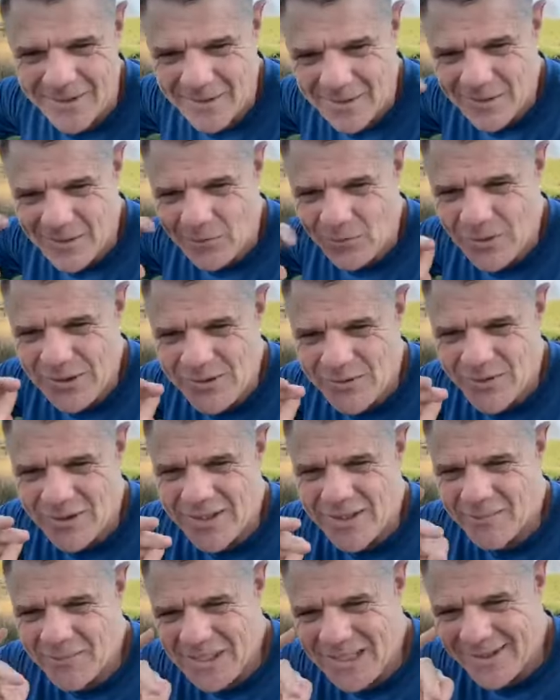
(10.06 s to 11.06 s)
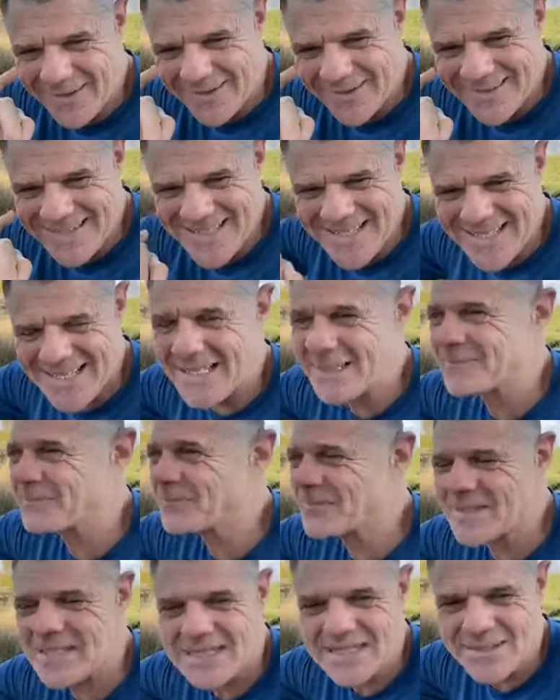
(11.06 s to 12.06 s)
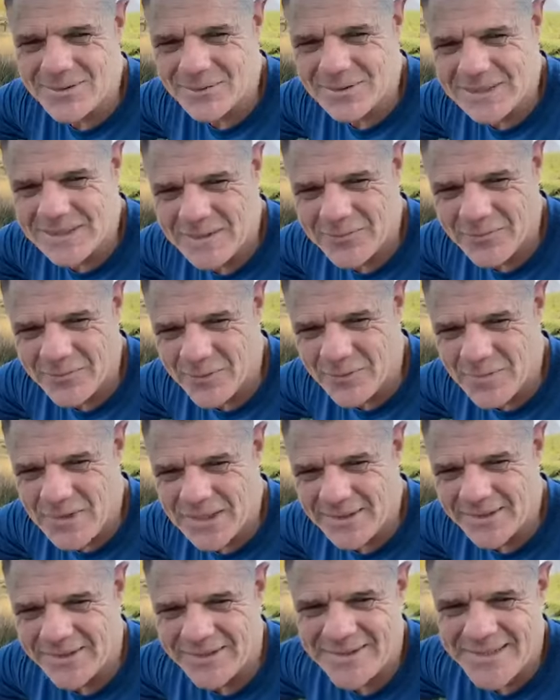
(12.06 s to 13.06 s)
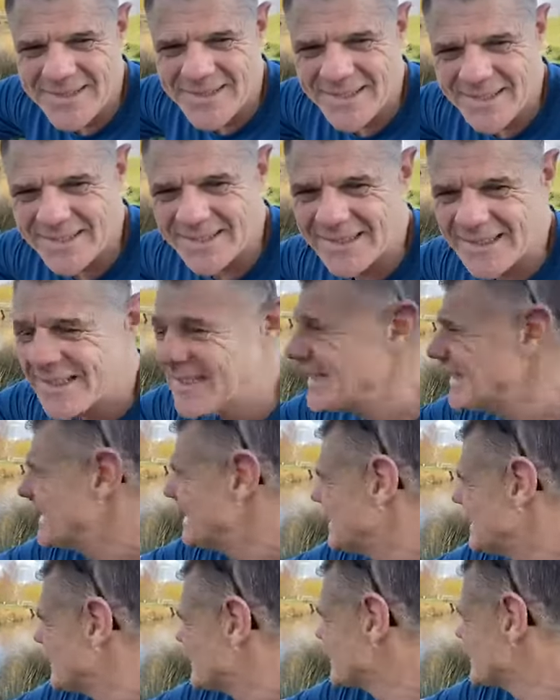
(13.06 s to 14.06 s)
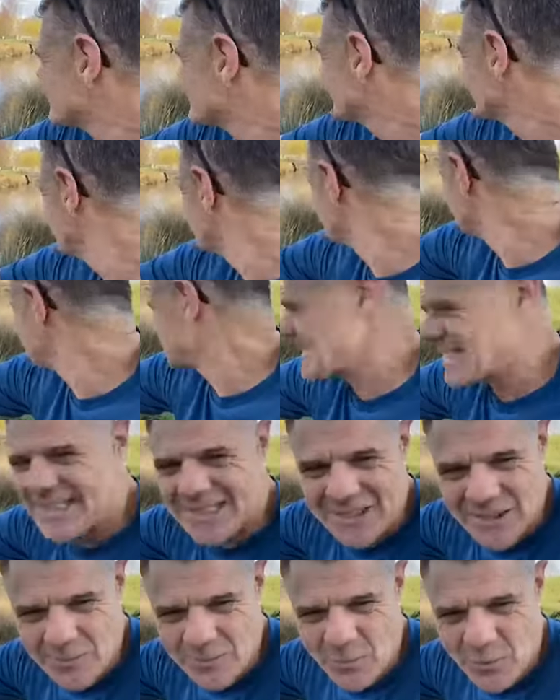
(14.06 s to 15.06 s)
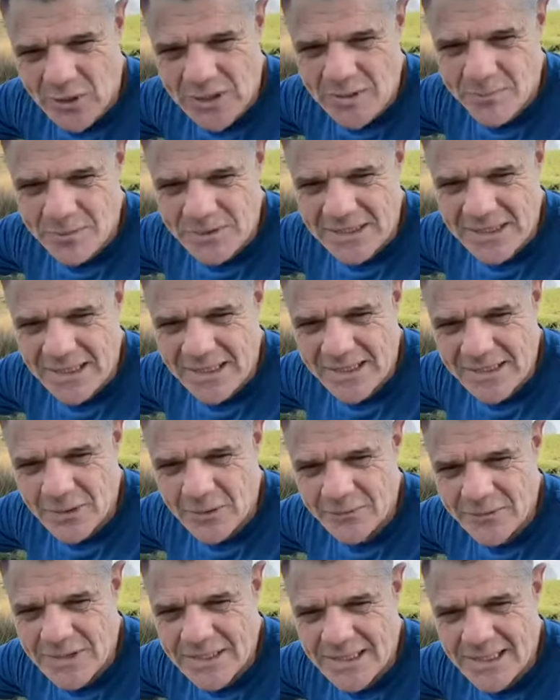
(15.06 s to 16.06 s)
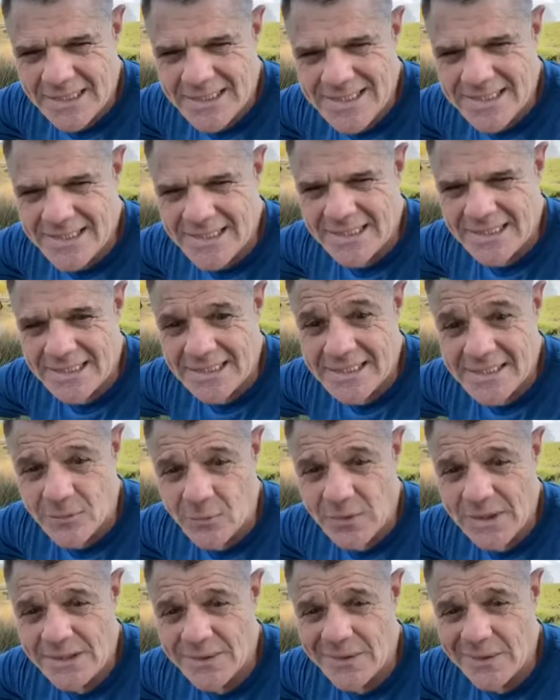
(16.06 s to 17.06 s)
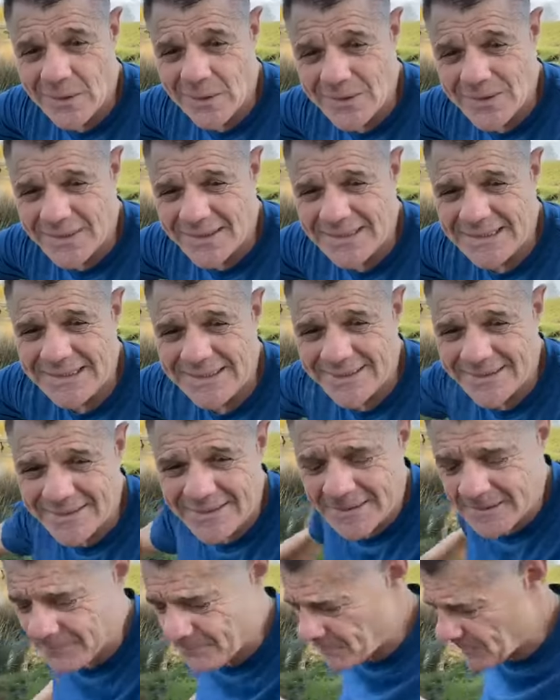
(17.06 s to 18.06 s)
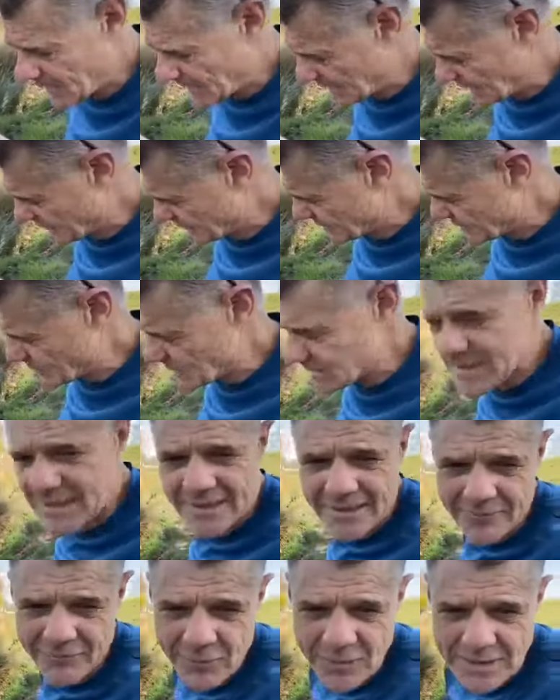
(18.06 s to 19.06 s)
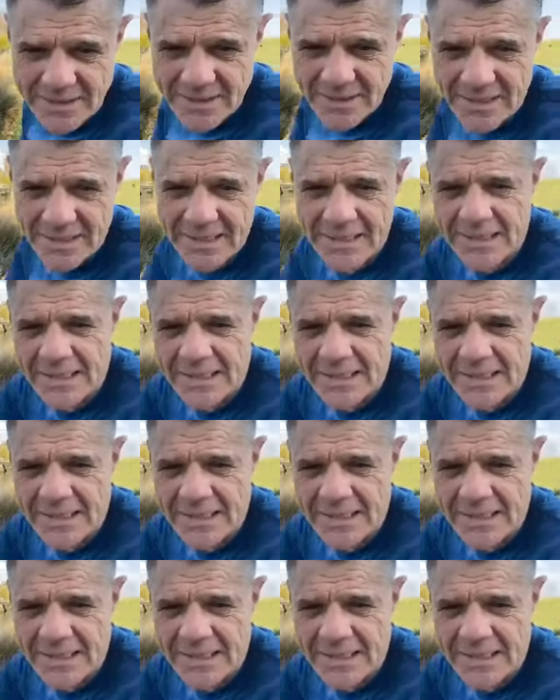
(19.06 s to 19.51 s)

one run I'm allowed a day, just to run up from our house here. Just had to take a little break, but hey, over the next, it's a week to go till Easter, and I thought that every day